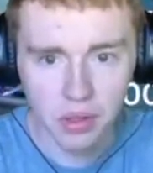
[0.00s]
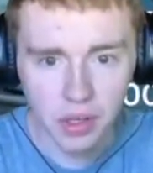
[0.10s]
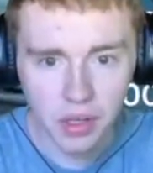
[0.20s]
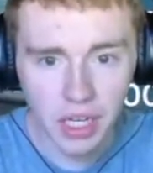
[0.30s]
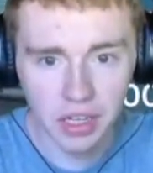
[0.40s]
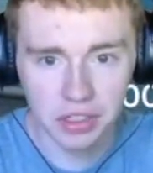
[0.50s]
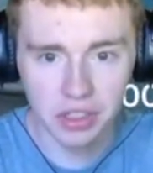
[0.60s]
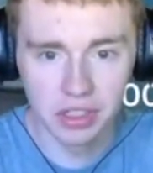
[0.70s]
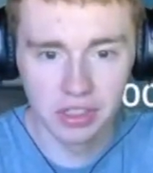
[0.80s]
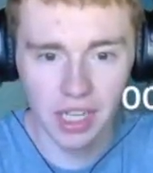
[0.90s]
Okay,
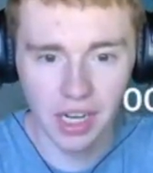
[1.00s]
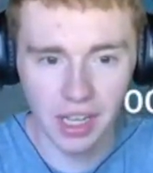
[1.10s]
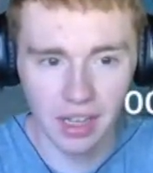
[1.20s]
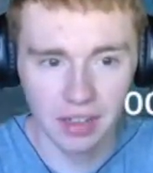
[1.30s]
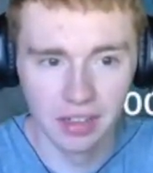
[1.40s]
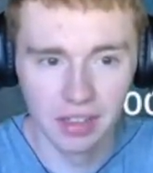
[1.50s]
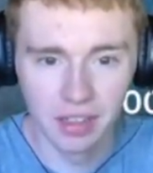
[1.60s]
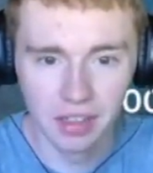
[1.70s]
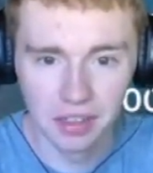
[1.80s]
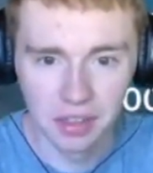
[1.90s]
dead ahead.
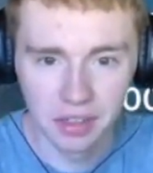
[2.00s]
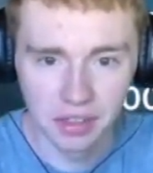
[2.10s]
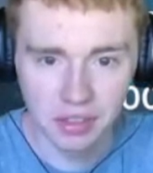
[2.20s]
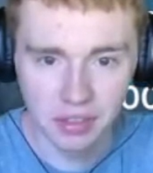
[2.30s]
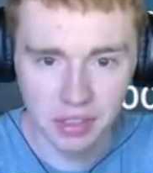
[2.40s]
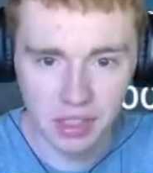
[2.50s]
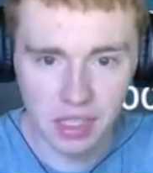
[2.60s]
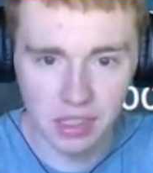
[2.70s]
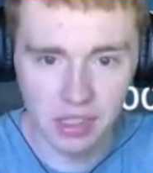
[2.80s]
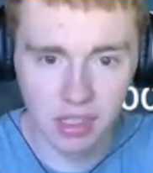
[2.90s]
What's
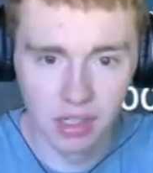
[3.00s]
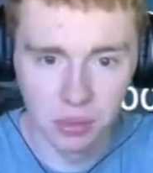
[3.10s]
this?